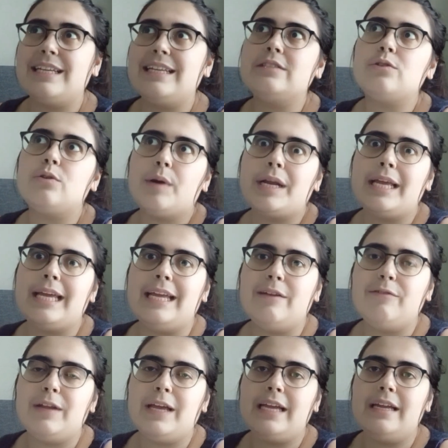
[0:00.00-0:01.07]
It is already
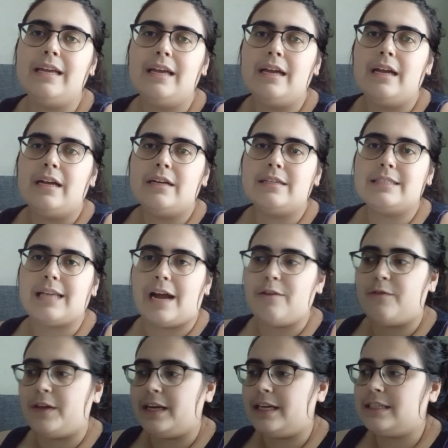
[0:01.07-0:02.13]
evening because I
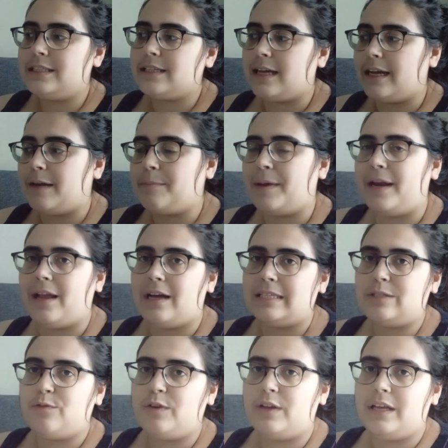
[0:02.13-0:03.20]
finished like my
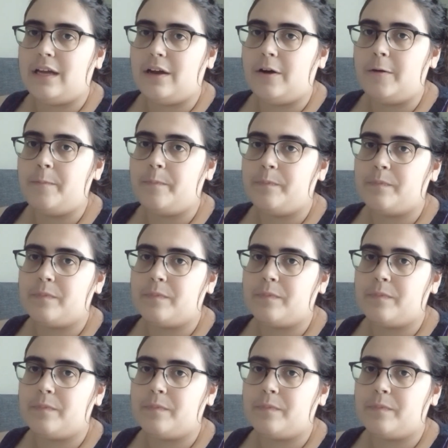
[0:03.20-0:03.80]
last video,